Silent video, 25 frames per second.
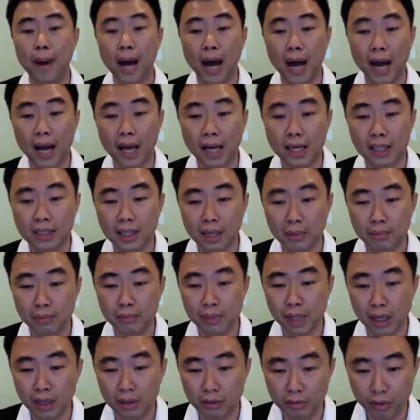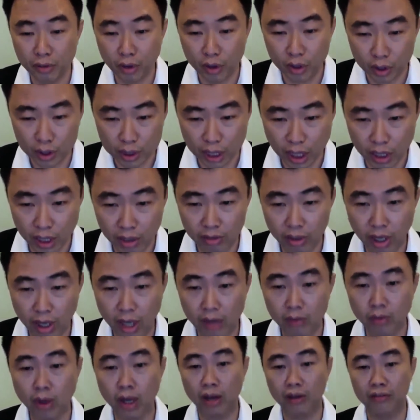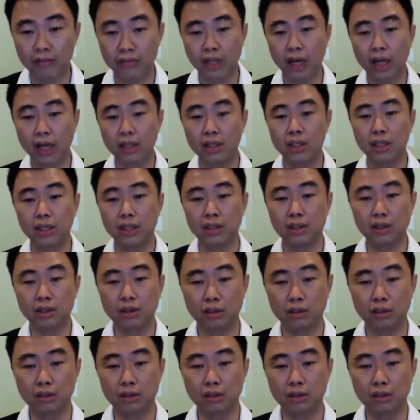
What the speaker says: buy something for yourself, like what I've done here.